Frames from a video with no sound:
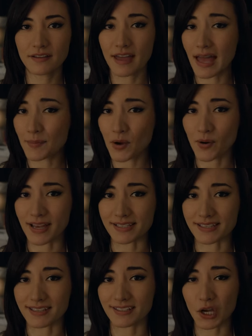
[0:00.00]
M O
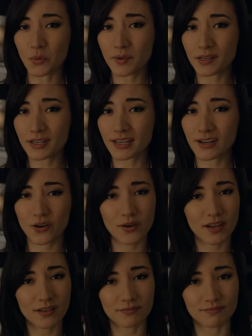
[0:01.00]
S, nobody can agree
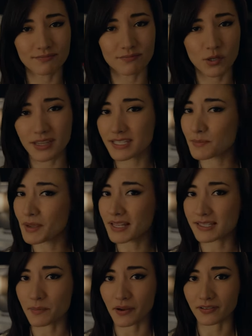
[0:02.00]
on what this
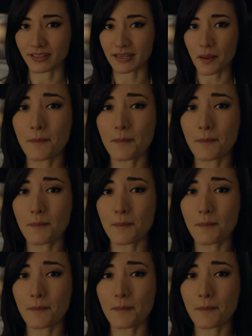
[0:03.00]
means apparently.